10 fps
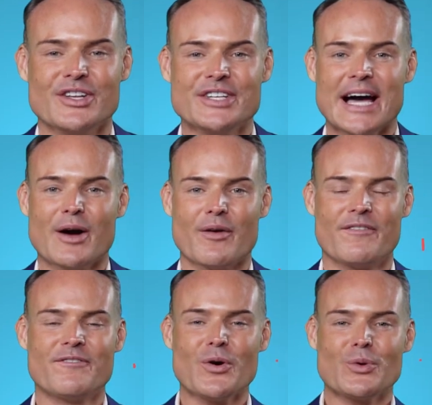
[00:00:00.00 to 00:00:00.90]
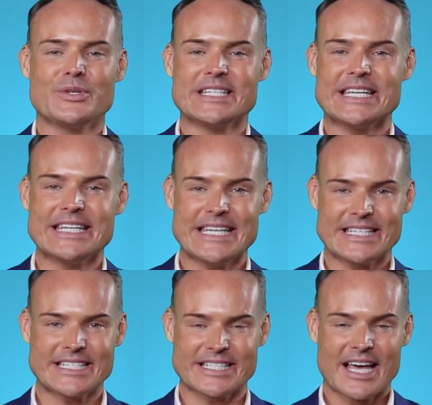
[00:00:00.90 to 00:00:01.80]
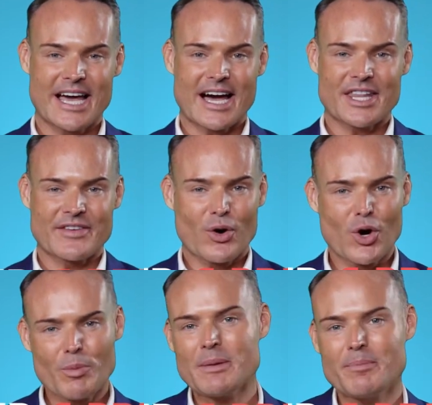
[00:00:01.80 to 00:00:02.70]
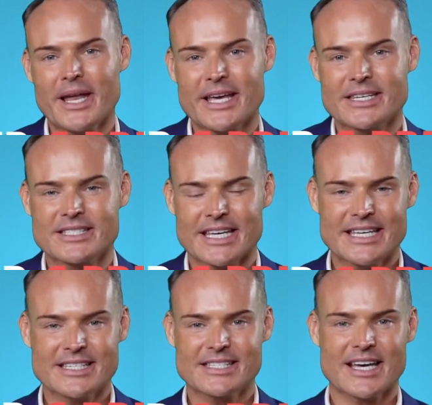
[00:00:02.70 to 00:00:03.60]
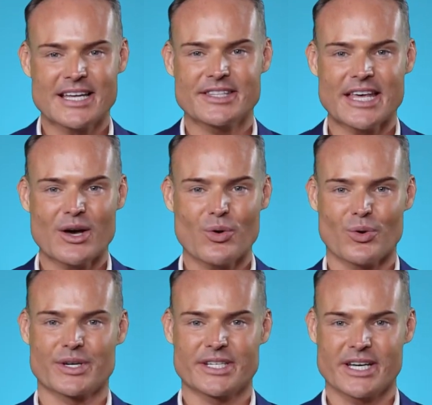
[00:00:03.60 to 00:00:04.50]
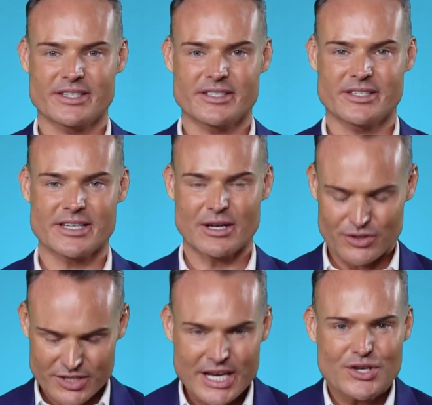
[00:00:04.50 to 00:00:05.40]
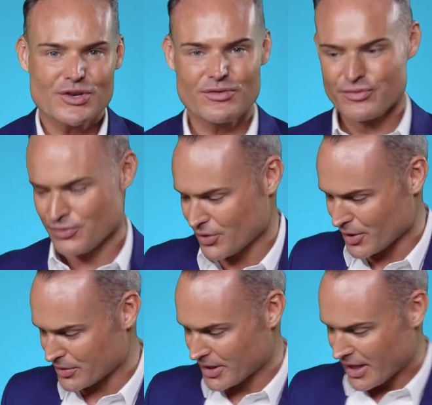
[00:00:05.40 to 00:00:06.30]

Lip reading: now folded neatly and they've all been placed inside their organisers. I'll take you through those.